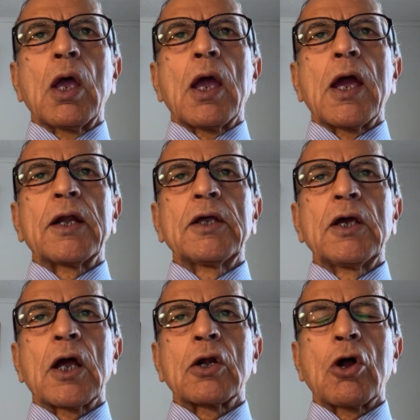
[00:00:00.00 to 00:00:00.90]
and he
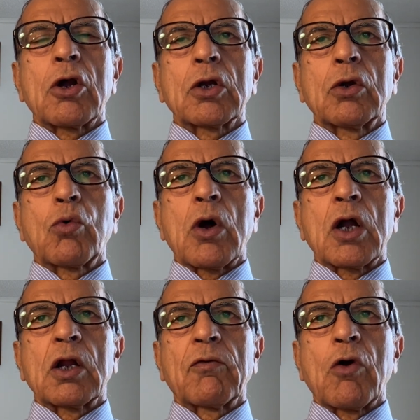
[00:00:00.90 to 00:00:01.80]
had not
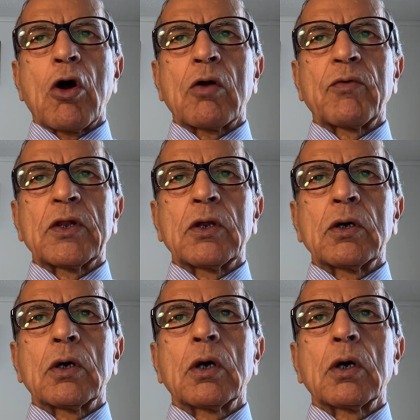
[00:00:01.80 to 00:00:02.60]
inquired of God whether